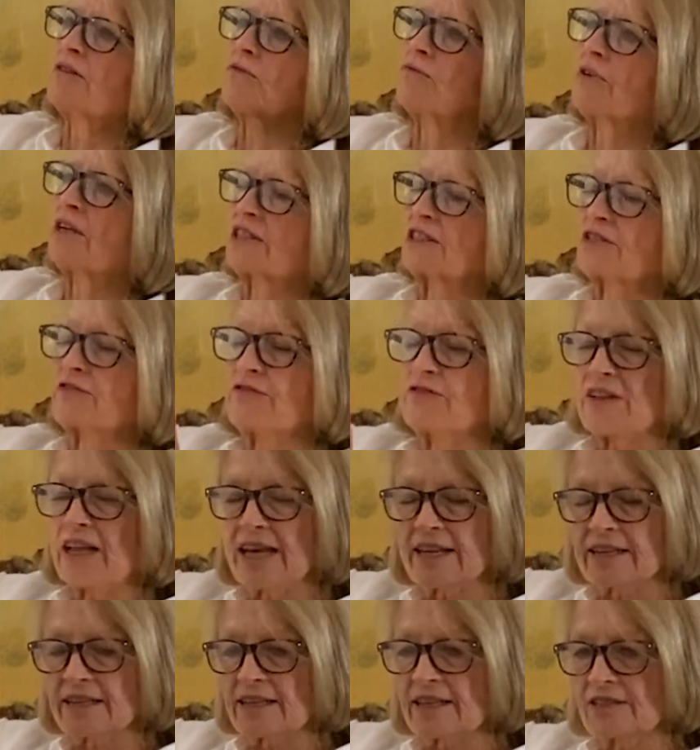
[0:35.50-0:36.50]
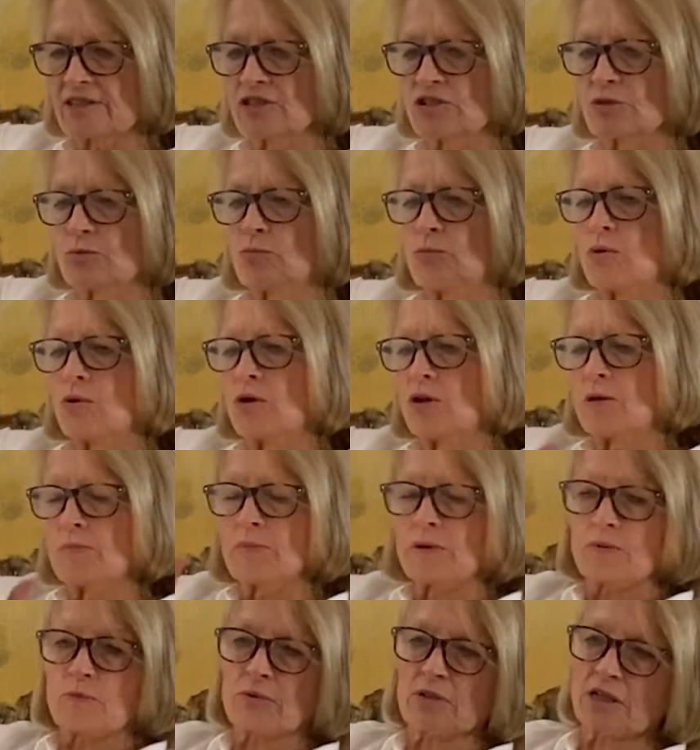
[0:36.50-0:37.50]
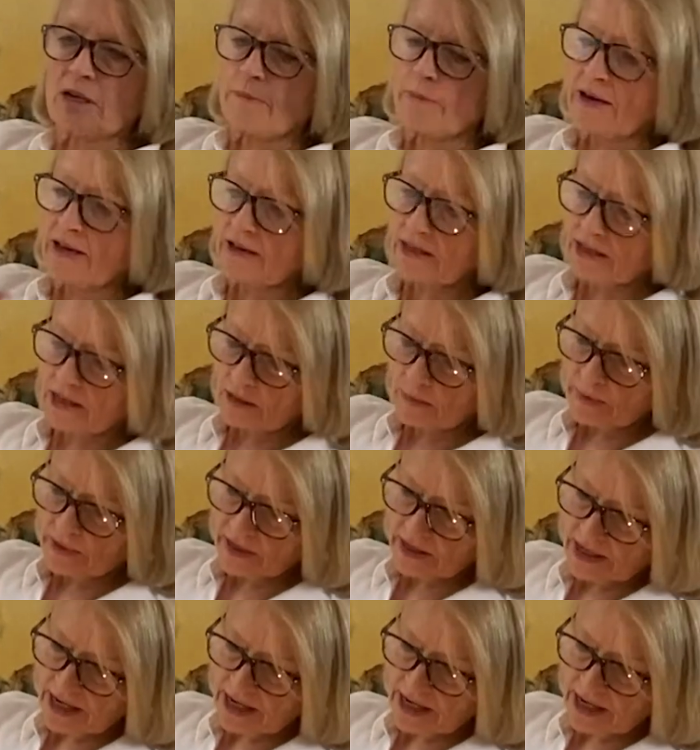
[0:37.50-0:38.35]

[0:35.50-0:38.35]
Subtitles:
rest flat against the wall, but will come out a little bit.